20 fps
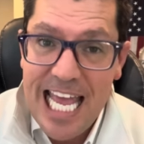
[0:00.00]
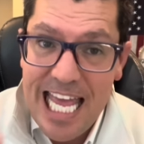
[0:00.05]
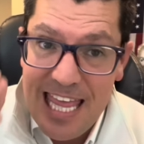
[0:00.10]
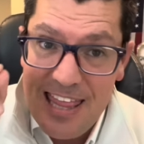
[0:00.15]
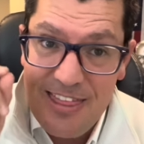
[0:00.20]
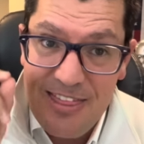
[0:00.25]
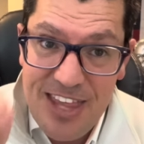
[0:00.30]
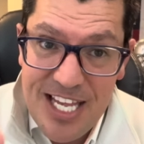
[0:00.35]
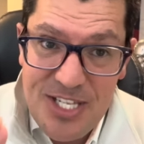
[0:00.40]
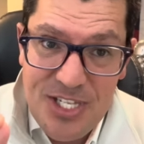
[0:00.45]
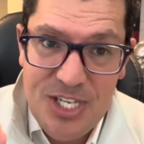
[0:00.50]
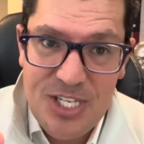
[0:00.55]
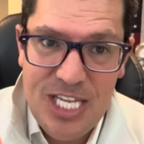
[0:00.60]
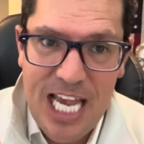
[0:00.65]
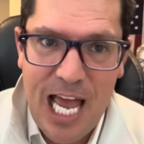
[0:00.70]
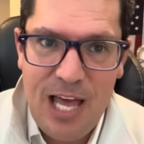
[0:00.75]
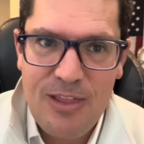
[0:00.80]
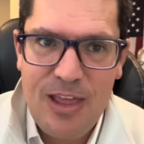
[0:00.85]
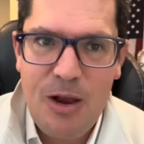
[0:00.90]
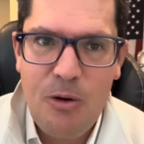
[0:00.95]
This is
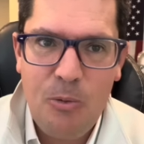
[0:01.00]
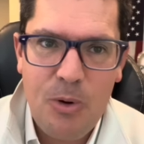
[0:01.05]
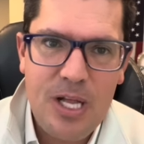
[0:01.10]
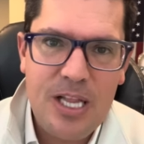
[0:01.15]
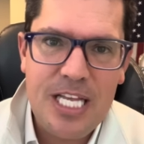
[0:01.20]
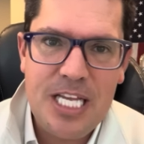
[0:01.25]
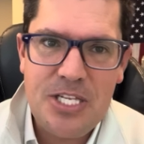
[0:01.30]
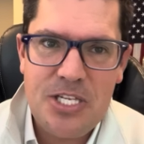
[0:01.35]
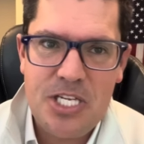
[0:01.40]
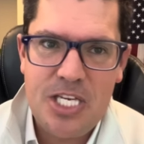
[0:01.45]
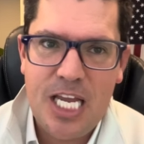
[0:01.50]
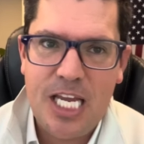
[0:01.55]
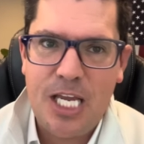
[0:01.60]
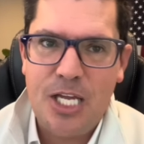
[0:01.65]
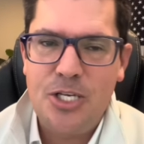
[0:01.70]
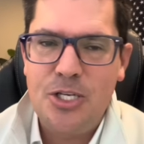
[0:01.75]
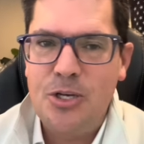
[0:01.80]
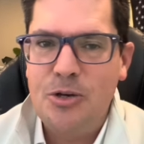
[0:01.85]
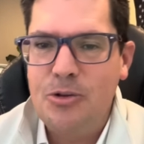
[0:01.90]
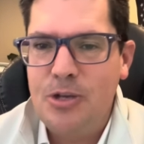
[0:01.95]
how they really stick
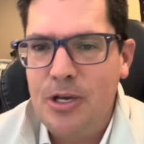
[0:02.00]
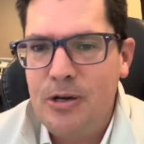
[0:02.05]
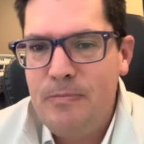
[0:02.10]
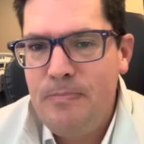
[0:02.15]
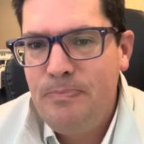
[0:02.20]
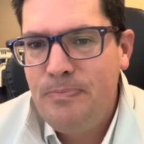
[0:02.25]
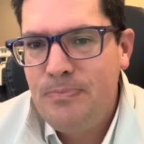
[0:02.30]
it to you.